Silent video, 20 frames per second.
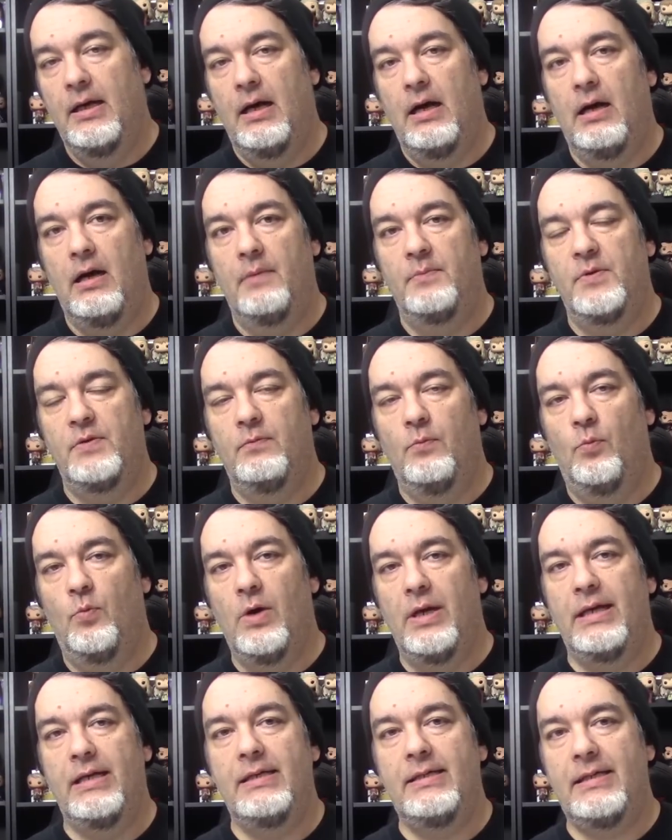Um,
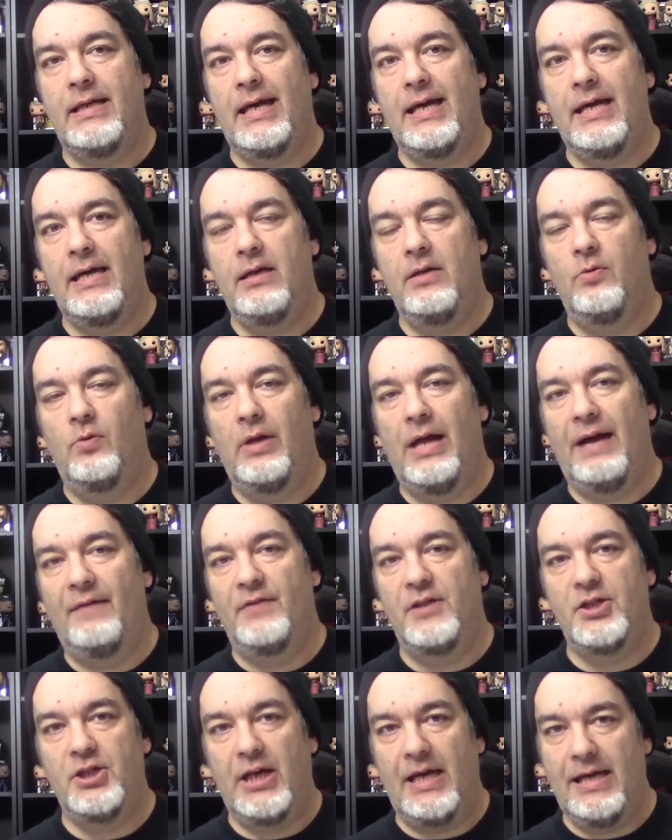one in ten will have
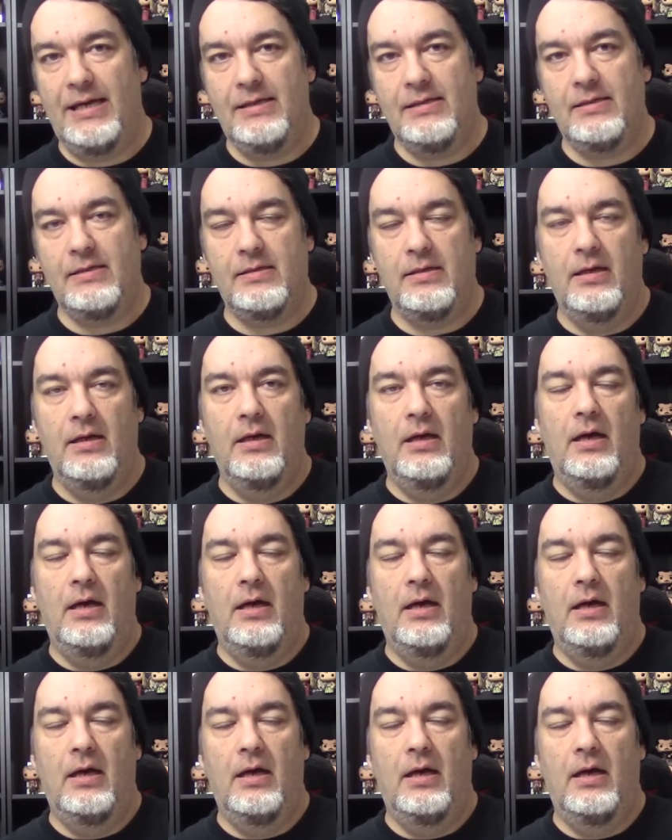a chase.